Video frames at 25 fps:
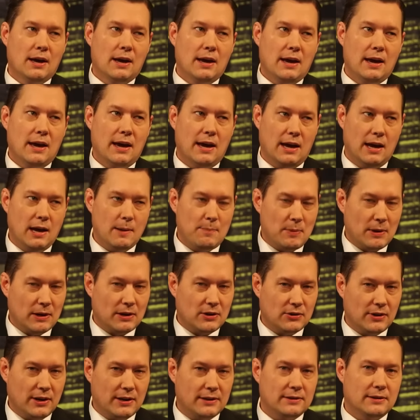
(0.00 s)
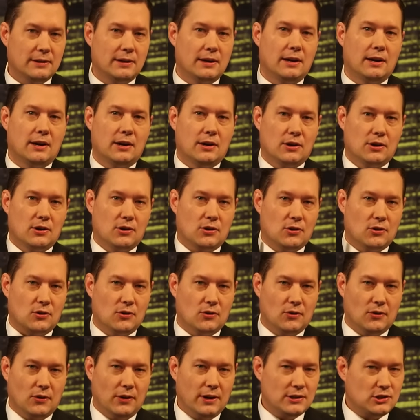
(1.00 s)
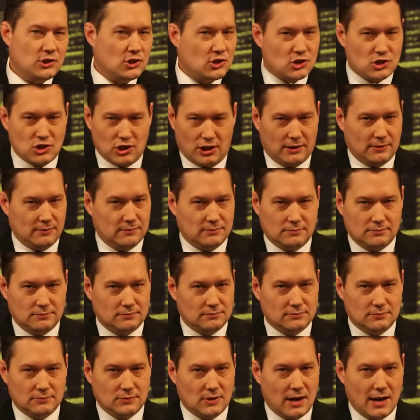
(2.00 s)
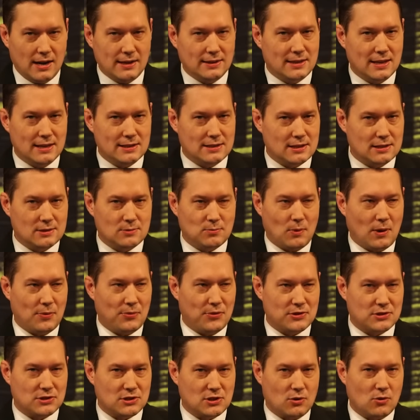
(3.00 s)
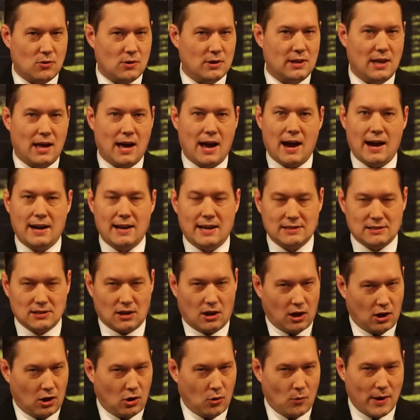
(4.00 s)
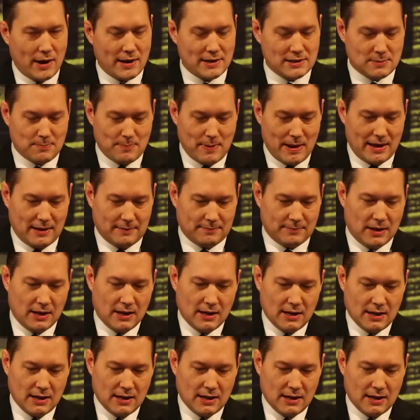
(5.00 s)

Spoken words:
hypocrite Christian, right? This is what the storyline has always been.